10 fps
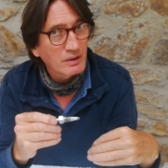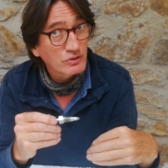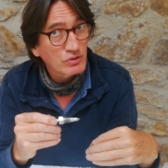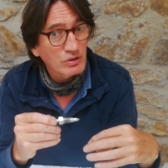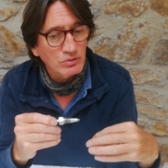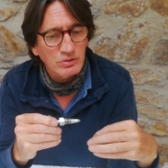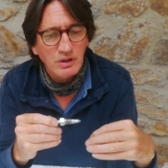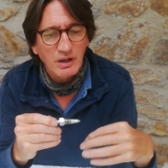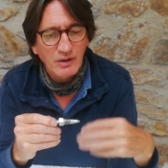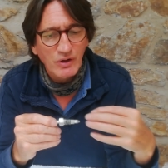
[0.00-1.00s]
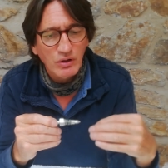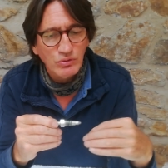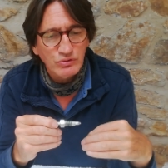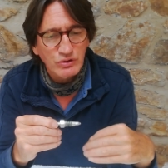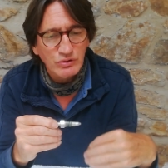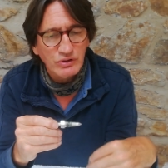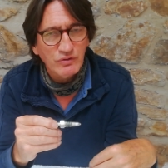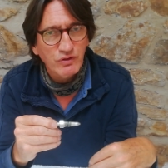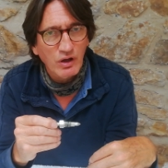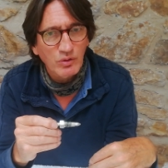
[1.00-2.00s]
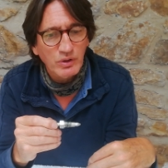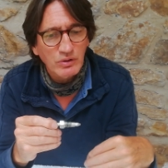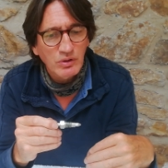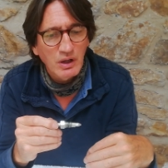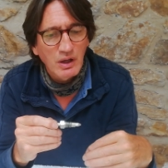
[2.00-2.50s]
drilled, clever hole drilled in the flywheel,